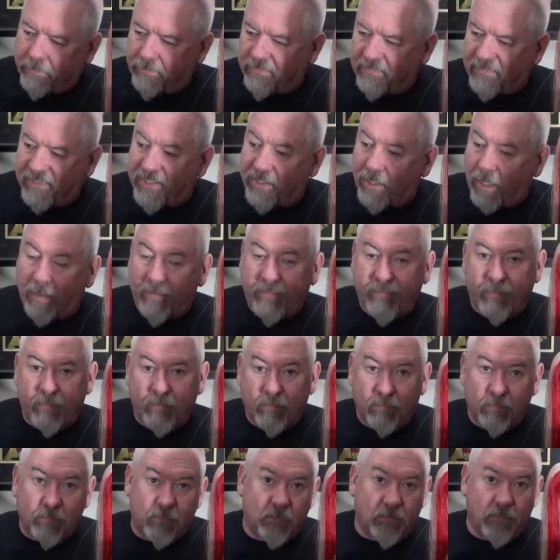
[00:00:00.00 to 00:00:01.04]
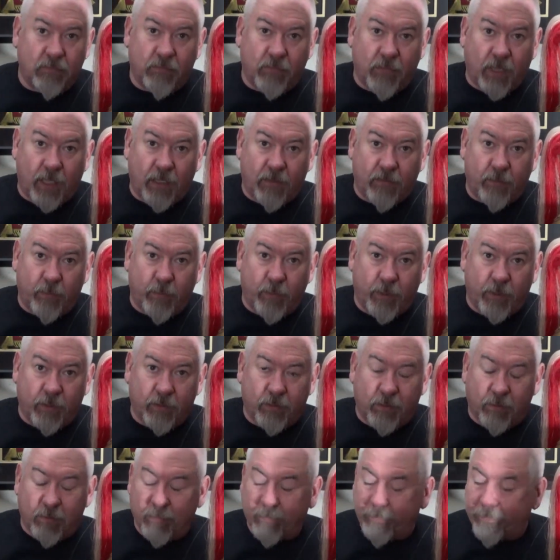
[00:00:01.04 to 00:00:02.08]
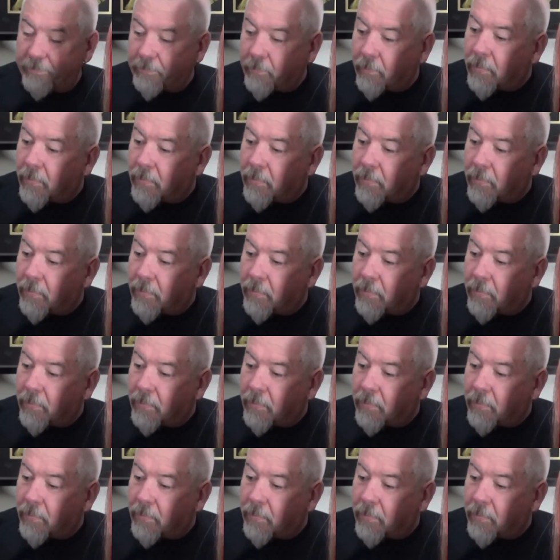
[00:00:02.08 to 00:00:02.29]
stuff, lack of a better term,